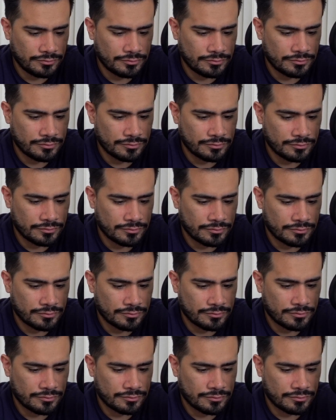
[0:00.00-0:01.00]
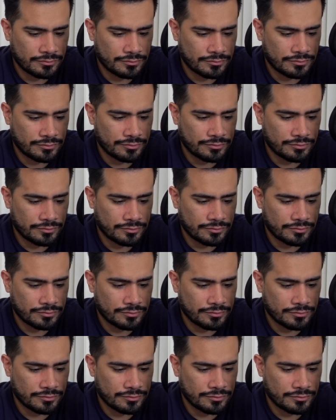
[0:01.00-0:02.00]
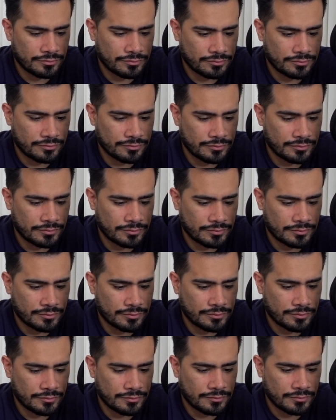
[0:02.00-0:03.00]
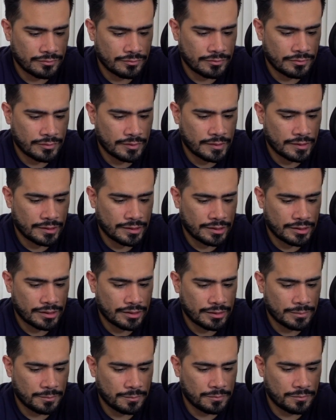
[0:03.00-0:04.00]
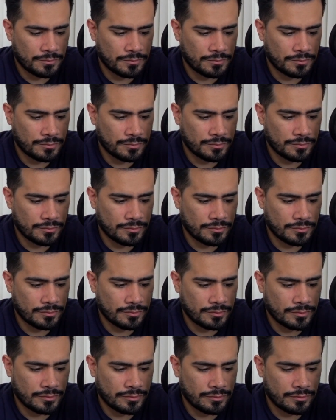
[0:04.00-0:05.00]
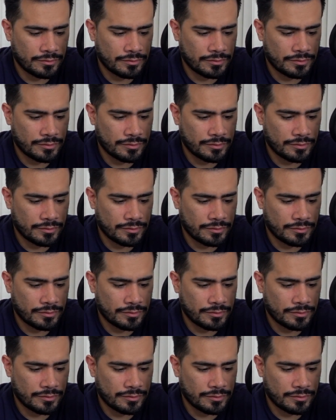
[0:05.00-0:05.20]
(not speaking)